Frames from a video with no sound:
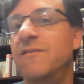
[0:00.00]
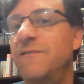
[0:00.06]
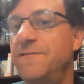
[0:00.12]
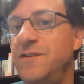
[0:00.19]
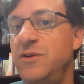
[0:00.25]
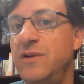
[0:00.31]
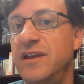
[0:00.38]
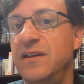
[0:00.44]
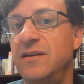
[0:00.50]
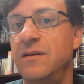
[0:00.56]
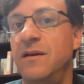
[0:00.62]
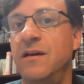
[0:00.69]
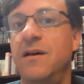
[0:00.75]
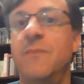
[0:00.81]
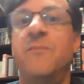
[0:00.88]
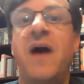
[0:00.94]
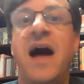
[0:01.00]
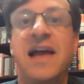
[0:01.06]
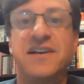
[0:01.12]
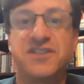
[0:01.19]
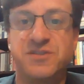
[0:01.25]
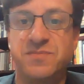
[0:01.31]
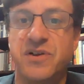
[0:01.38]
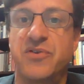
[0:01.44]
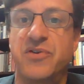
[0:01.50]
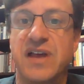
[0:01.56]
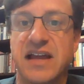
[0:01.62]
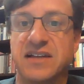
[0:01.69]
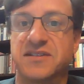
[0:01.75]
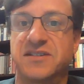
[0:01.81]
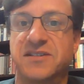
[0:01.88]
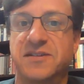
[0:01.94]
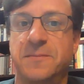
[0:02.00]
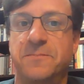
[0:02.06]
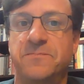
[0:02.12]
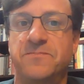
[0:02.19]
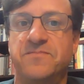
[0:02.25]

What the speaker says: refuted by experience.